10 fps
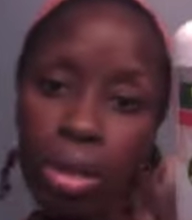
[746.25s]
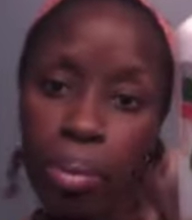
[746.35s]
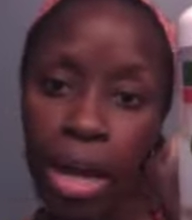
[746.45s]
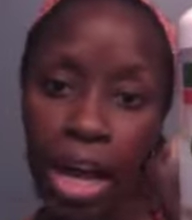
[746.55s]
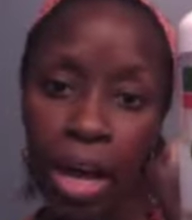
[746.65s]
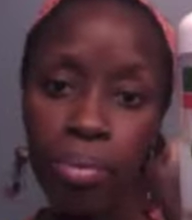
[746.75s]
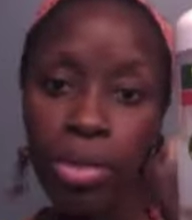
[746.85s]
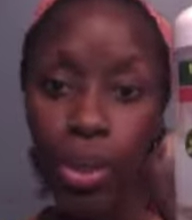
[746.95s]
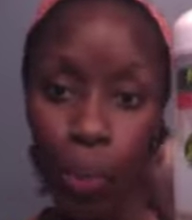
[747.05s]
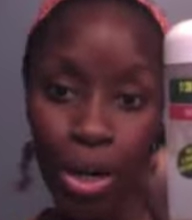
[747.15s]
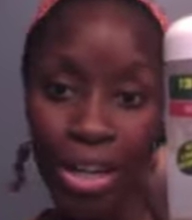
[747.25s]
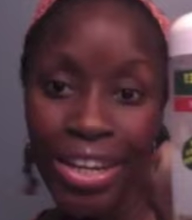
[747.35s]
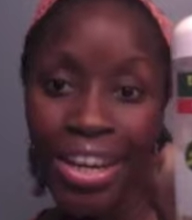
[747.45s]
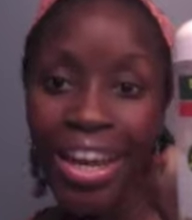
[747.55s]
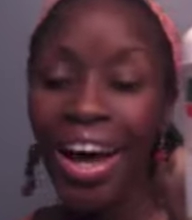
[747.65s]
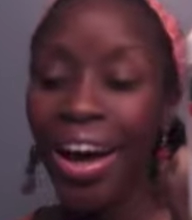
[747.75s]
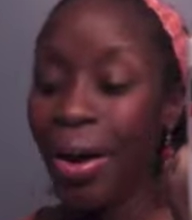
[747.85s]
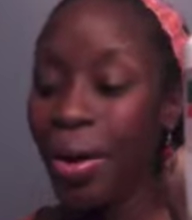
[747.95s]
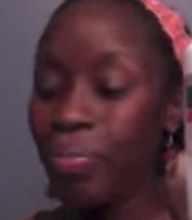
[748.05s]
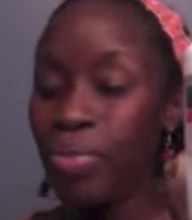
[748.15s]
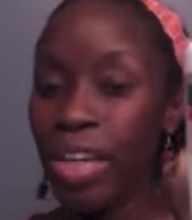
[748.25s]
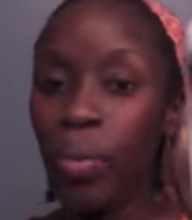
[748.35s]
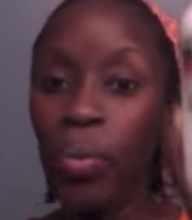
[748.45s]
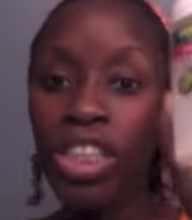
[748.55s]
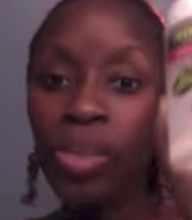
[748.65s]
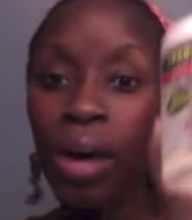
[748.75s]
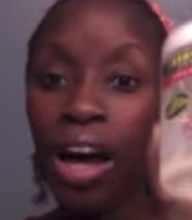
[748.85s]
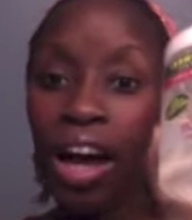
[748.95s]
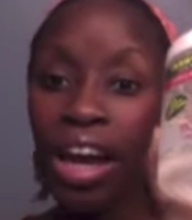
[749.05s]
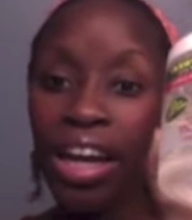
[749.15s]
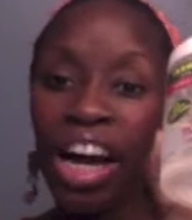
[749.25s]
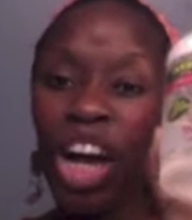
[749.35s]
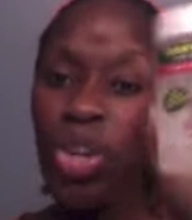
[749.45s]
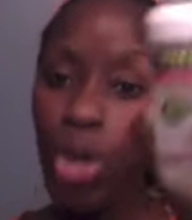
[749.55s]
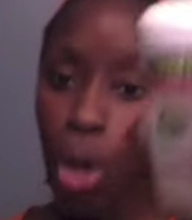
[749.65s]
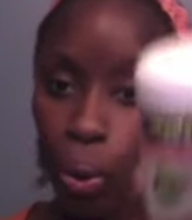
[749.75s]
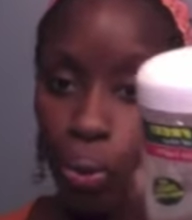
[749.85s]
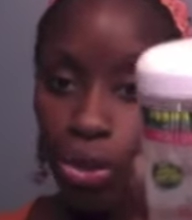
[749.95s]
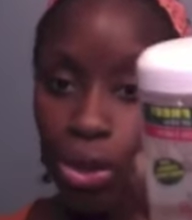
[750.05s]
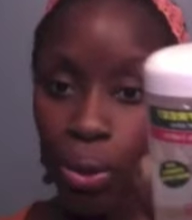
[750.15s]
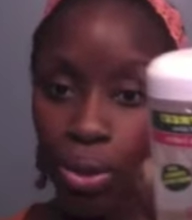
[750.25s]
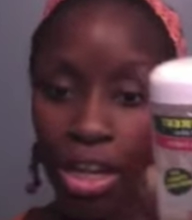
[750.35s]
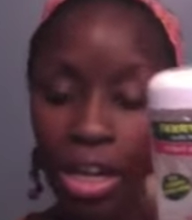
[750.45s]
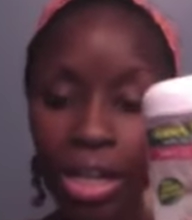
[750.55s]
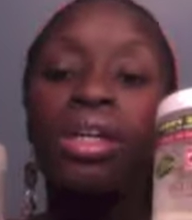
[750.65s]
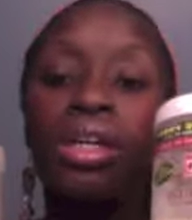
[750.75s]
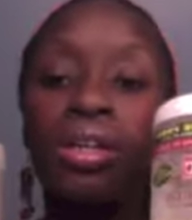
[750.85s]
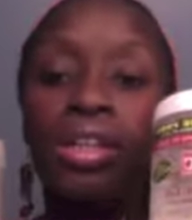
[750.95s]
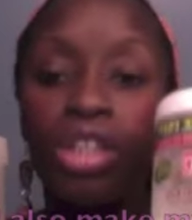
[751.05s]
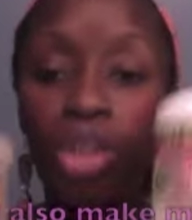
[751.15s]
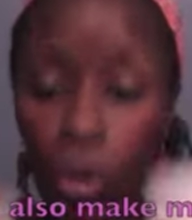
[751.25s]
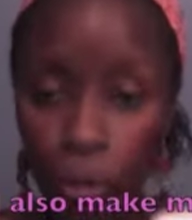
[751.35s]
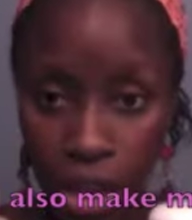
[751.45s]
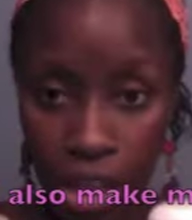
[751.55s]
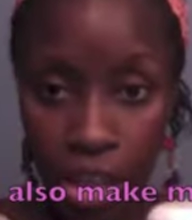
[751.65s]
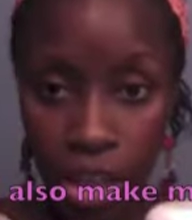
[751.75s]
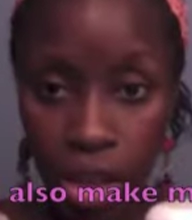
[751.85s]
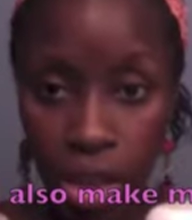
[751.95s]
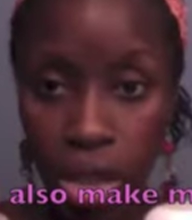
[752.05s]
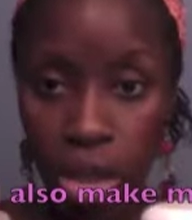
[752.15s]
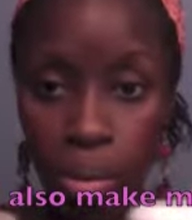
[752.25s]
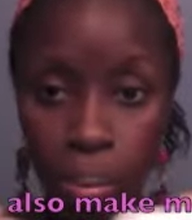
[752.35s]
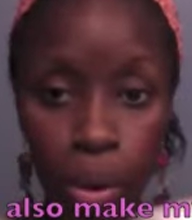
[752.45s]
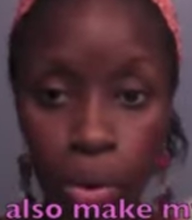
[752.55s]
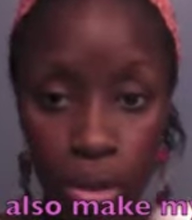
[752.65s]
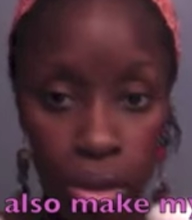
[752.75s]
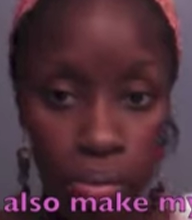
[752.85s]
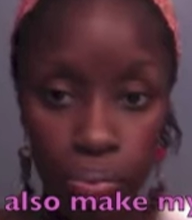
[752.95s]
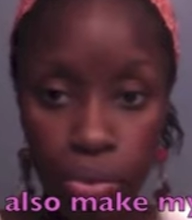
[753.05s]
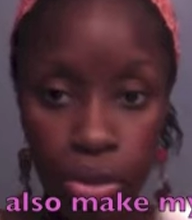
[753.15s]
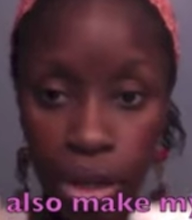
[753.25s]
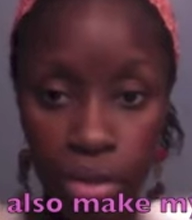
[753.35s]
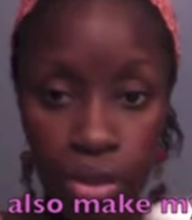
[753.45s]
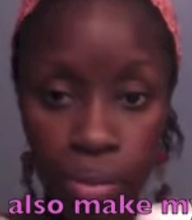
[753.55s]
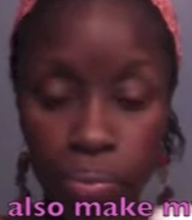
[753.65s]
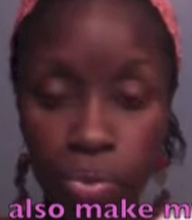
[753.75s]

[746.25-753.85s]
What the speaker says: Bam, it won. It wins by a nose, okay? No flaking, both of them. None of them.